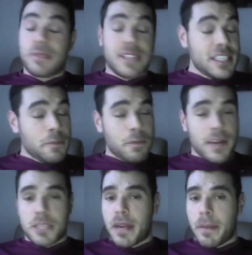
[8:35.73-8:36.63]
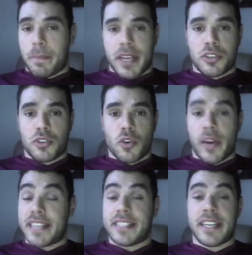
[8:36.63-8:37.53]
discipline has been a big
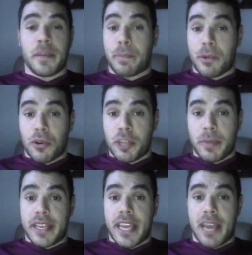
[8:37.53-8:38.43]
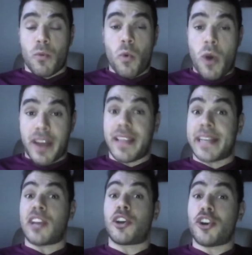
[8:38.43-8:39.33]
story. It didn't burn them in Game 1
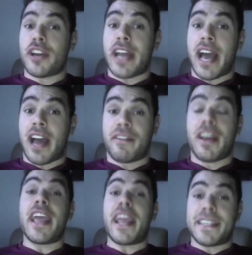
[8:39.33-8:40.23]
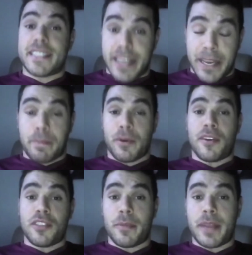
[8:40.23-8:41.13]
like it could have. It did
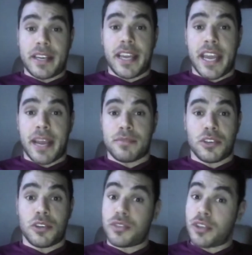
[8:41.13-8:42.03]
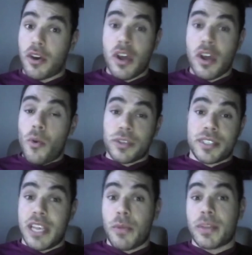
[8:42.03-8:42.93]
burn them in Game 2. So we'll
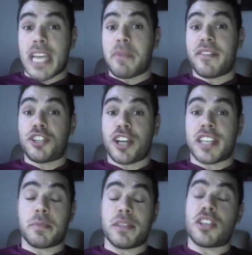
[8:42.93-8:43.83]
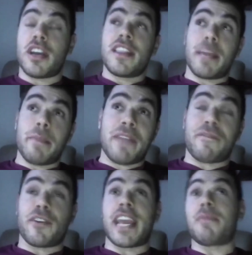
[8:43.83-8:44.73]
see what type of adjustments they make
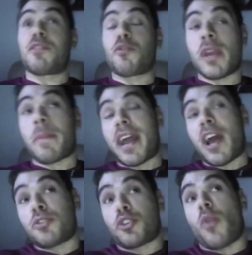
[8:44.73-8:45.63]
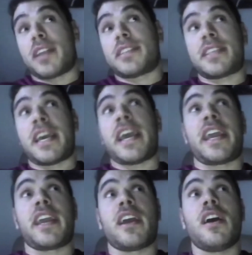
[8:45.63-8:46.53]
for Game 3. But I also want to
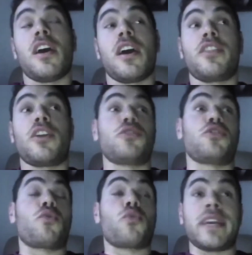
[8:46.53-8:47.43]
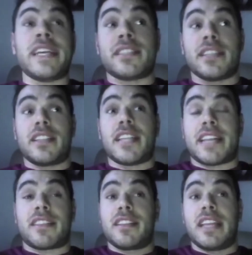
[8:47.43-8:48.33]
say there's a reason
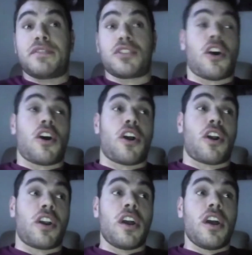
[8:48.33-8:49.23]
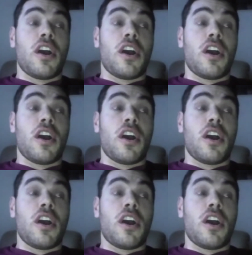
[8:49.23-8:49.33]
that the Leafs are